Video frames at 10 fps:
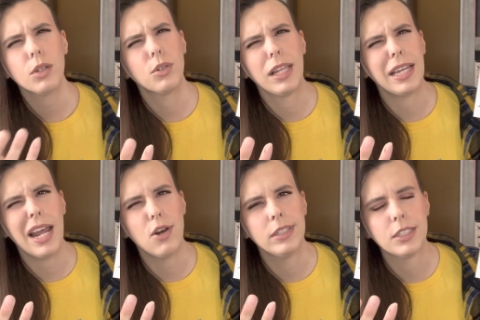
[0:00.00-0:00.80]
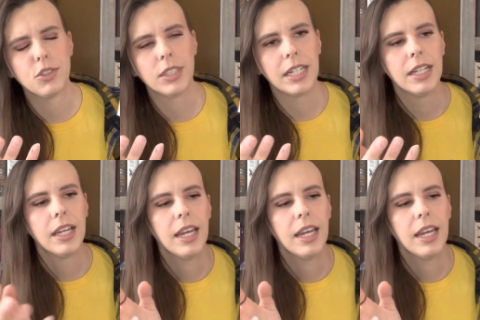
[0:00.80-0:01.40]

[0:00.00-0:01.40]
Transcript: or like an outlet store.